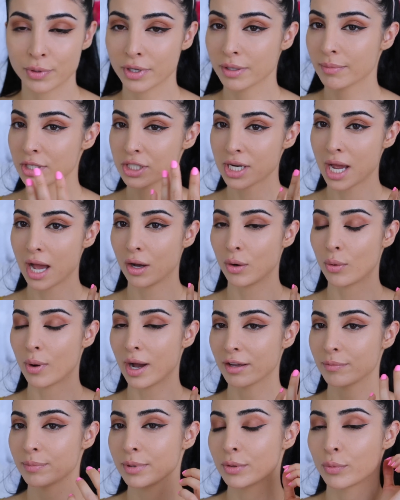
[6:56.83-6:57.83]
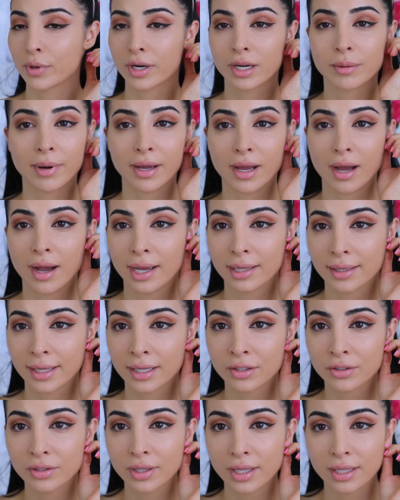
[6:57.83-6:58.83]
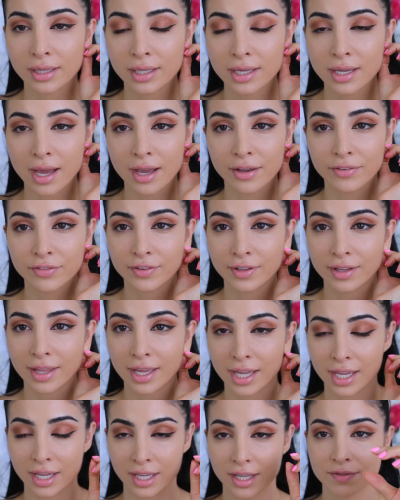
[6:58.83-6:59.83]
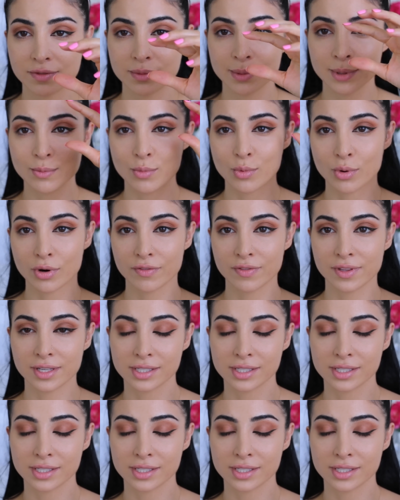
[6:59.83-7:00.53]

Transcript: pretty much how I've been wearing my eyeliner lately. I feel like it gives me more of